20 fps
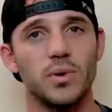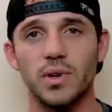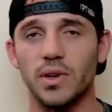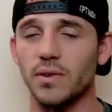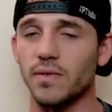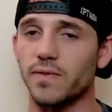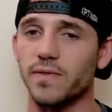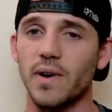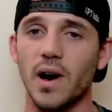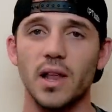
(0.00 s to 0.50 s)
can
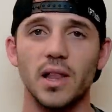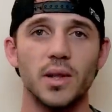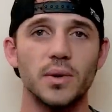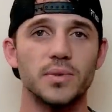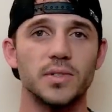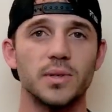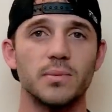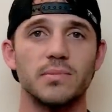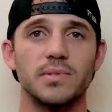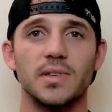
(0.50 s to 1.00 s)
follow
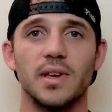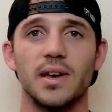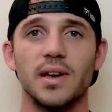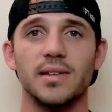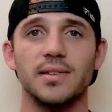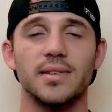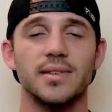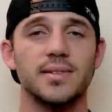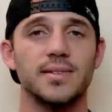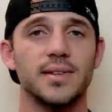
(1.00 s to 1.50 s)
some
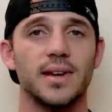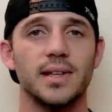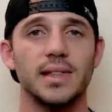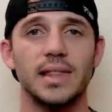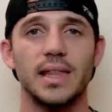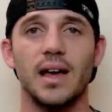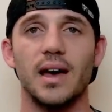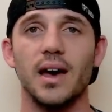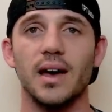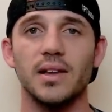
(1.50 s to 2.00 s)
scientists
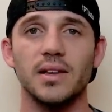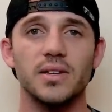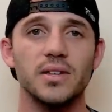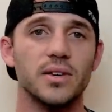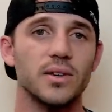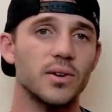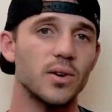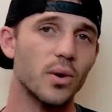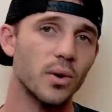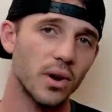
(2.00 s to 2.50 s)
online and you
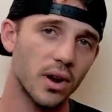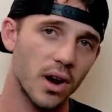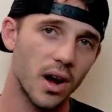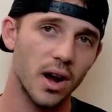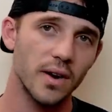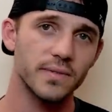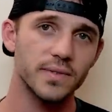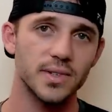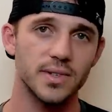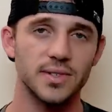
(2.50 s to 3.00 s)
can go to
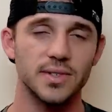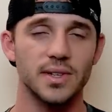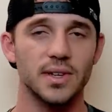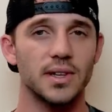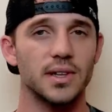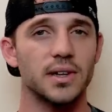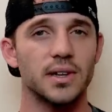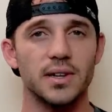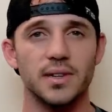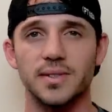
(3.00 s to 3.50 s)
conferences and
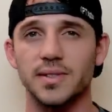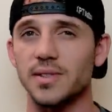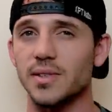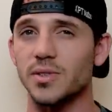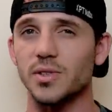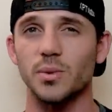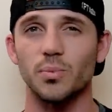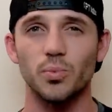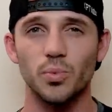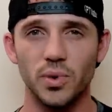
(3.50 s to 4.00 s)
clinics, and there's
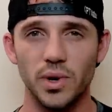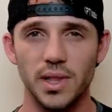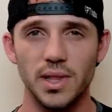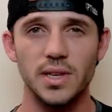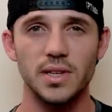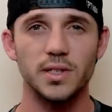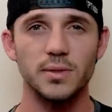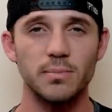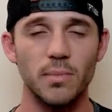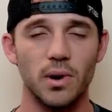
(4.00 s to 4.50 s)
some really
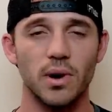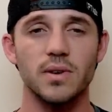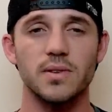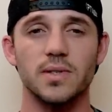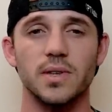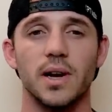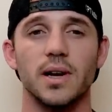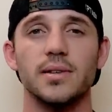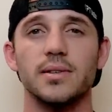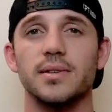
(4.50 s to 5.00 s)
smart
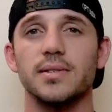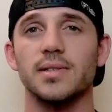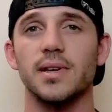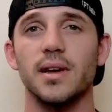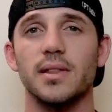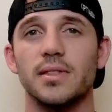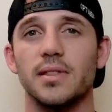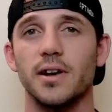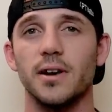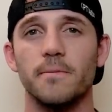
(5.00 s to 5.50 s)
scientists
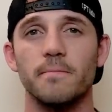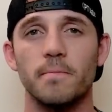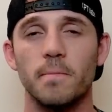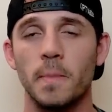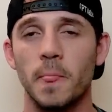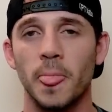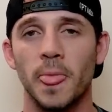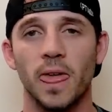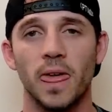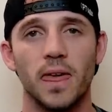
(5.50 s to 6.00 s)
out there,
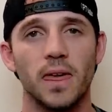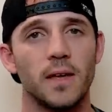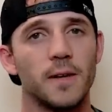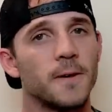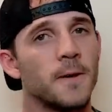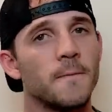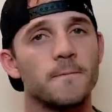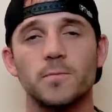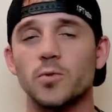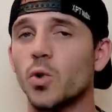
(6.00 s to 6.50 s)

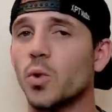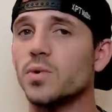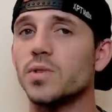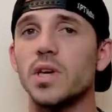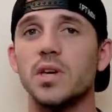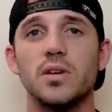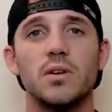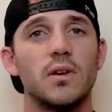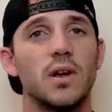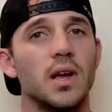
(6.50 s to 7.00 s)
don't
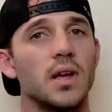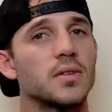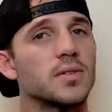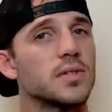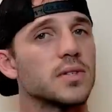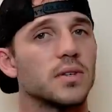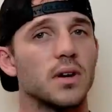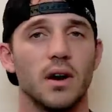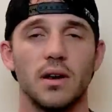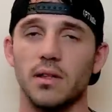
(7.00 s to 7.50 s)
take your hands
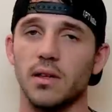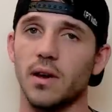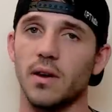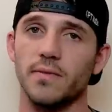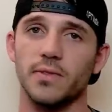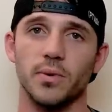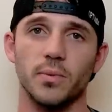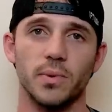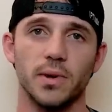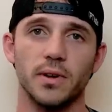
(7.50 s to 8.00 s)
entirely off
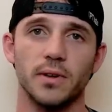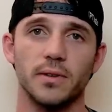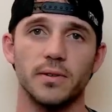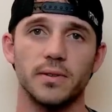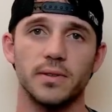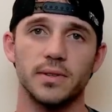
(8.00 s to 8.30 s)
the wheel